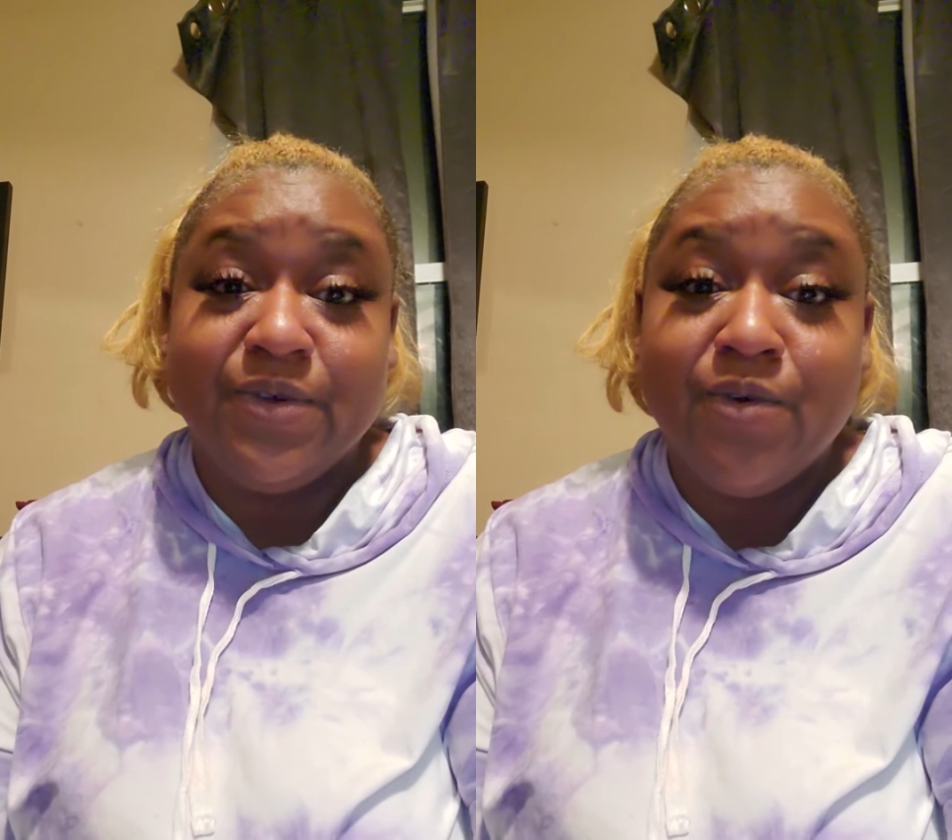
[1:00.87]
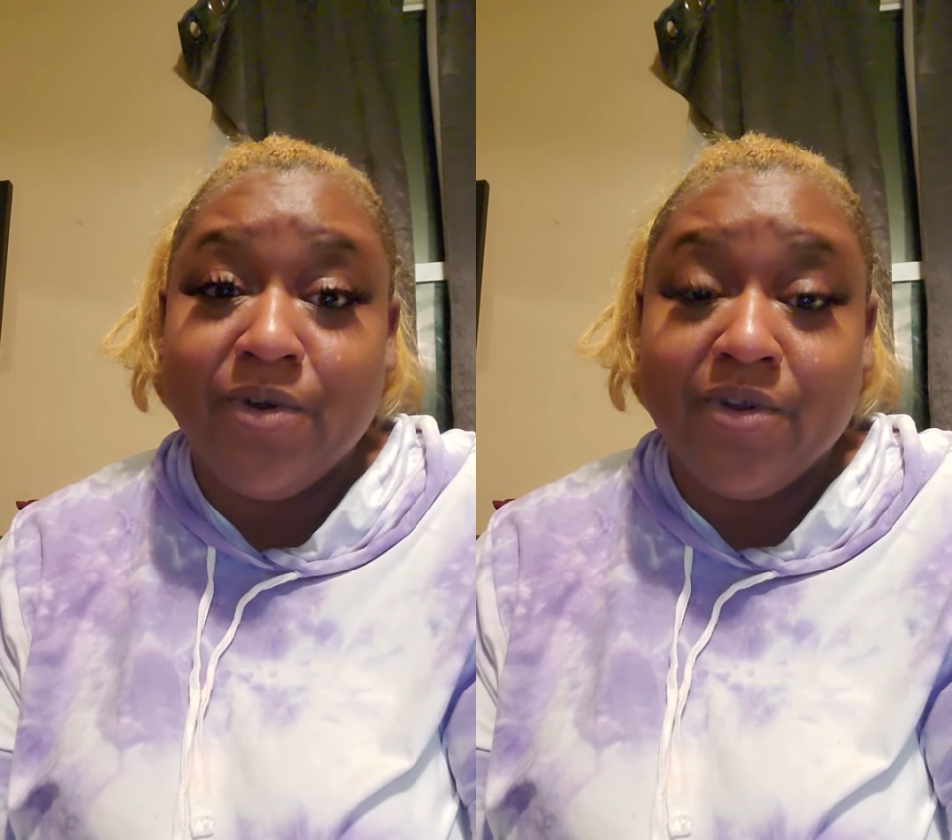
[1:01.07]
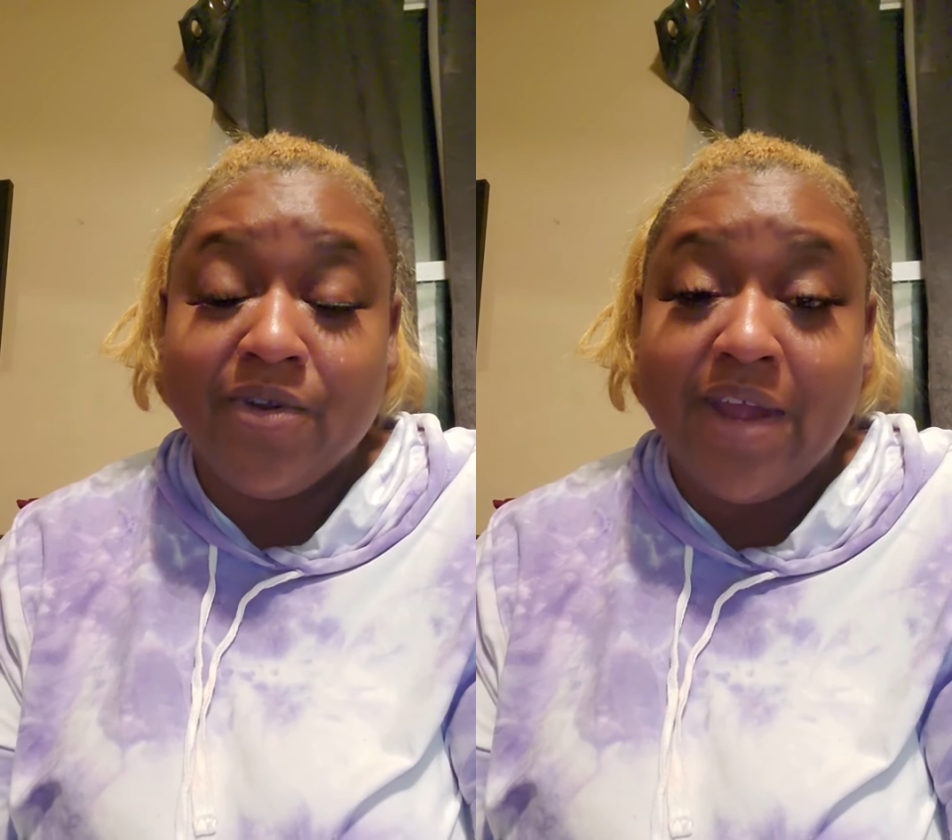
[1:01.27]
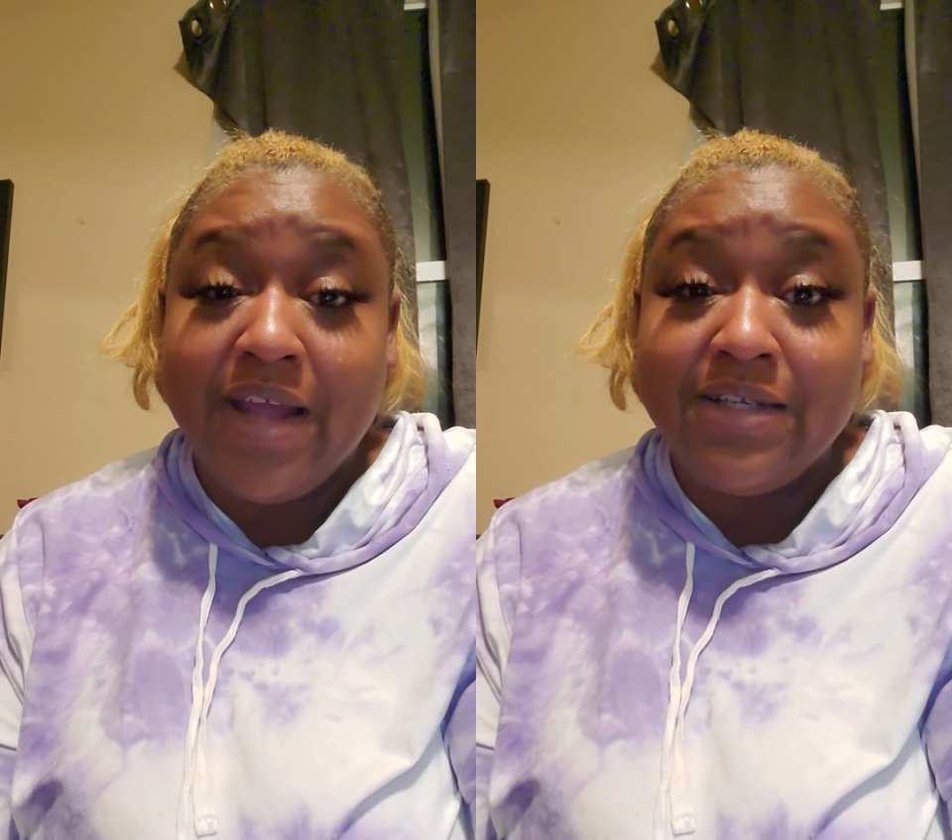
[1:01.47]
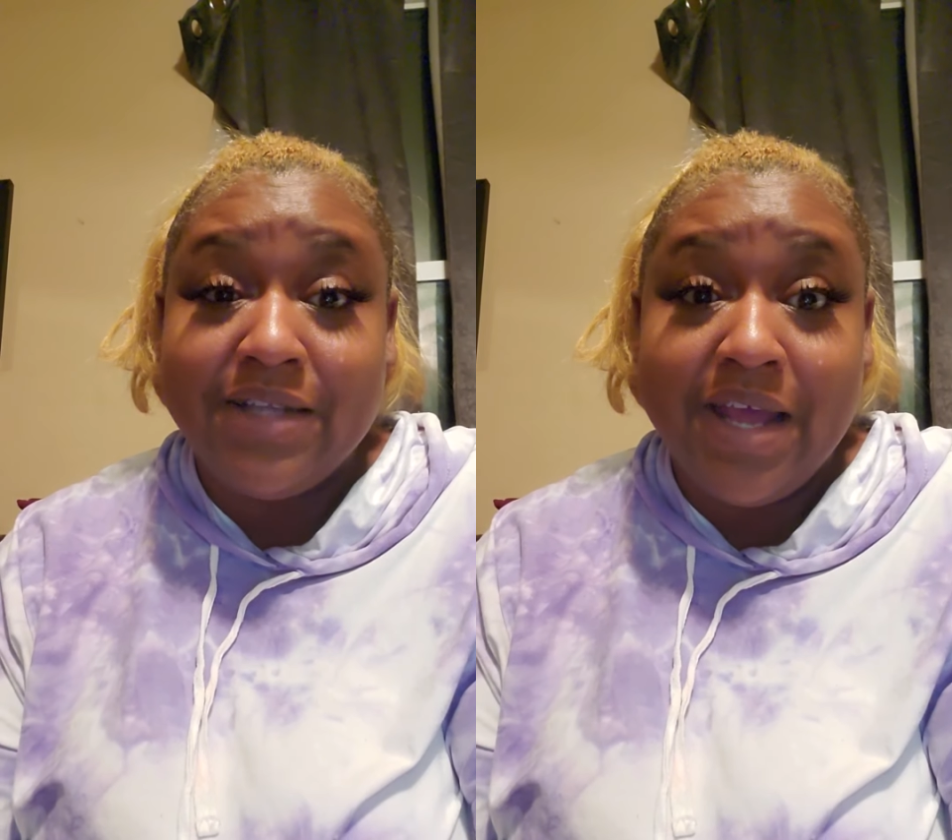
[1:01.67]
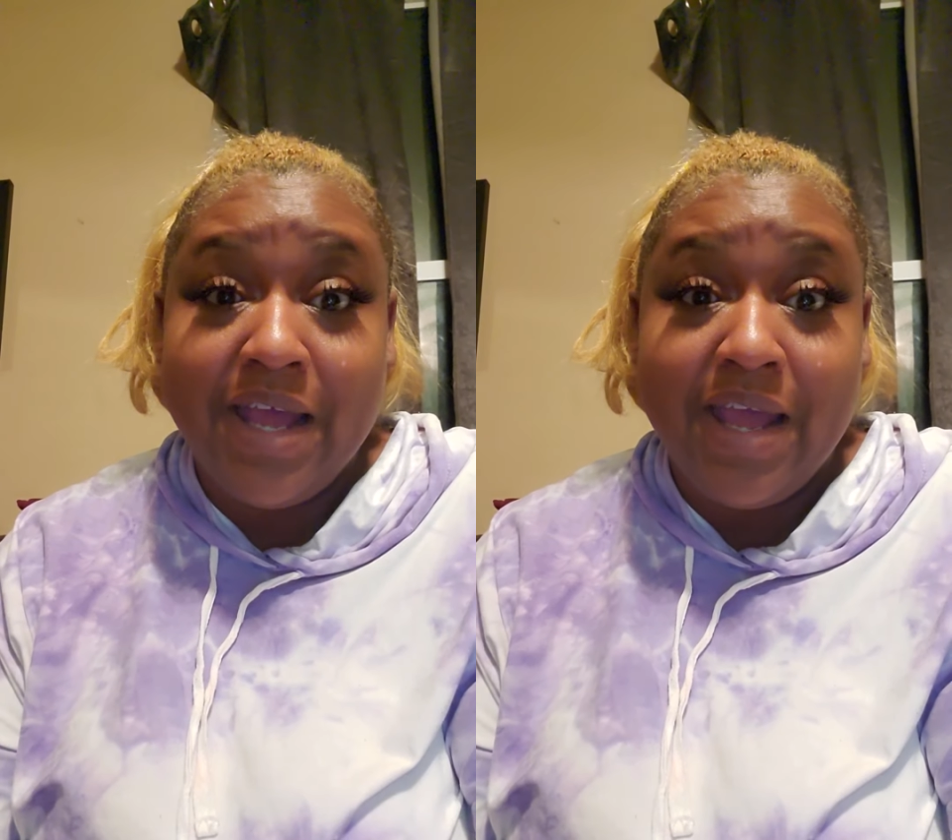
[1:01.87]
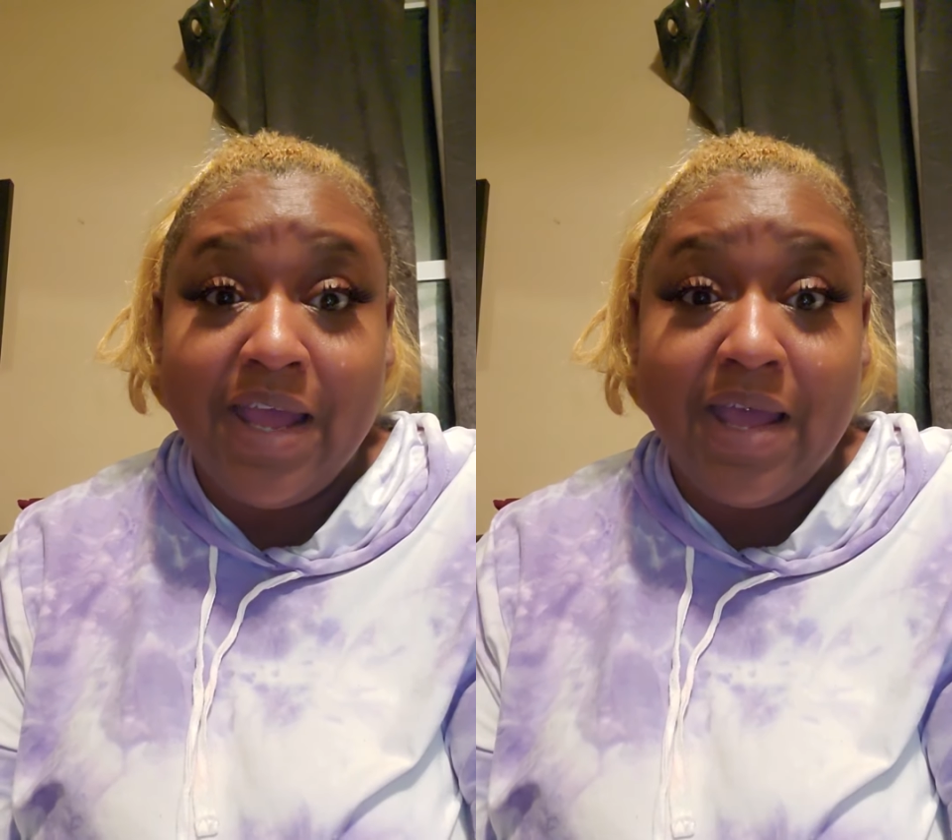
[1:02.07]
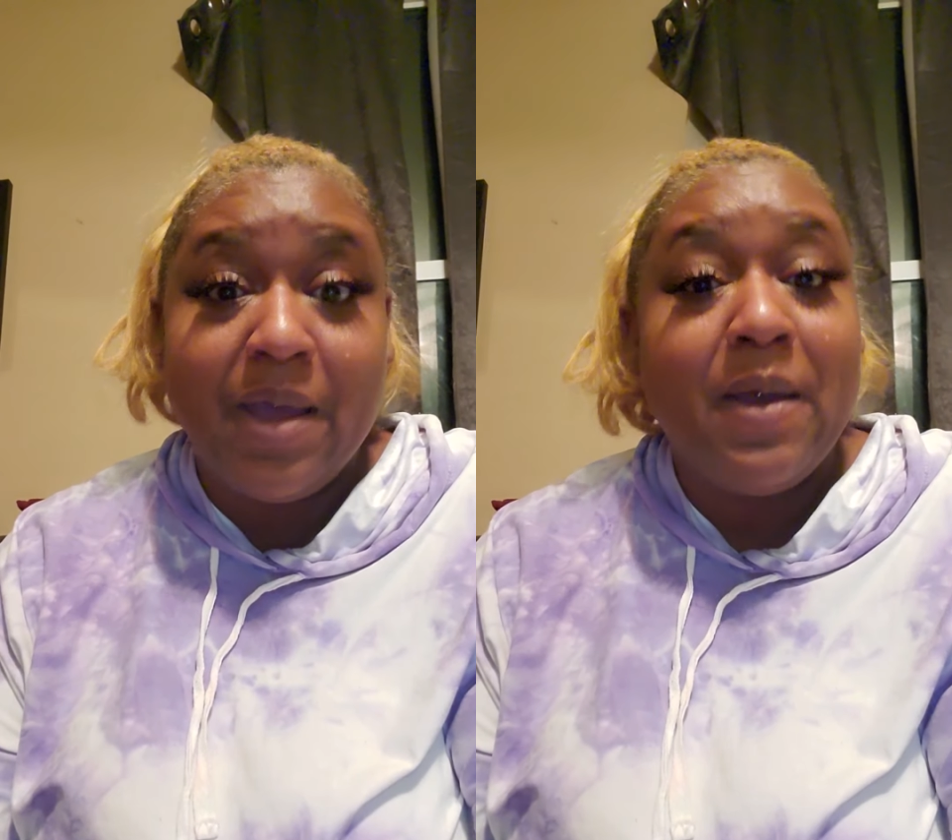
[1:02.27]
Corner.
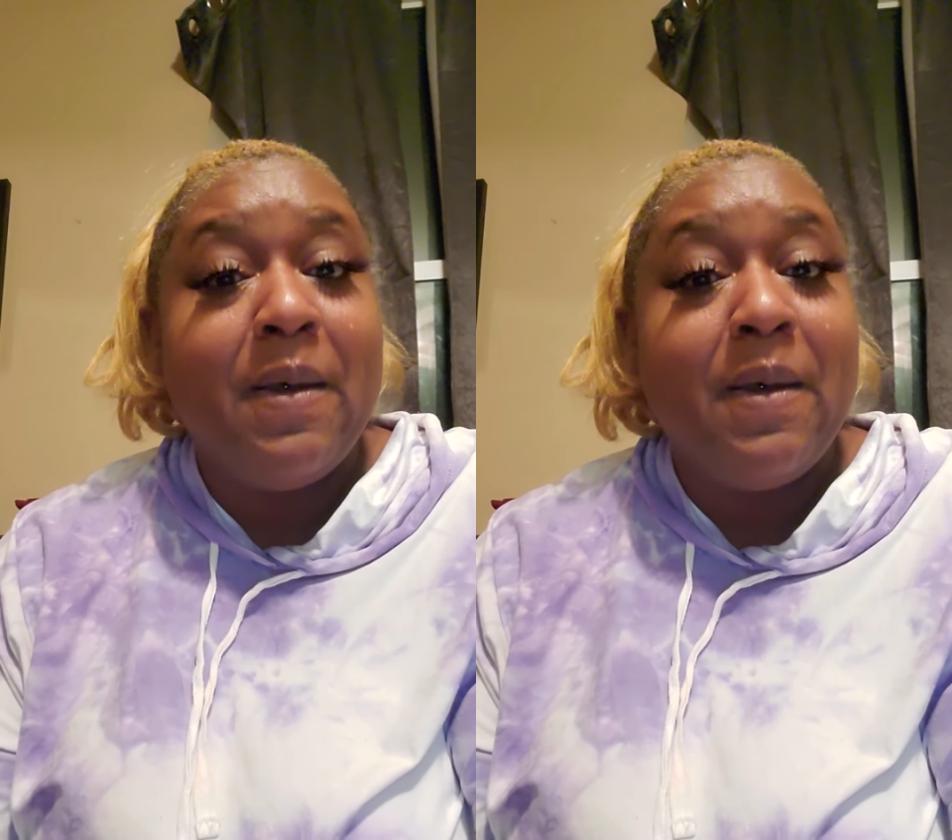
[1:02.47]
Hashtag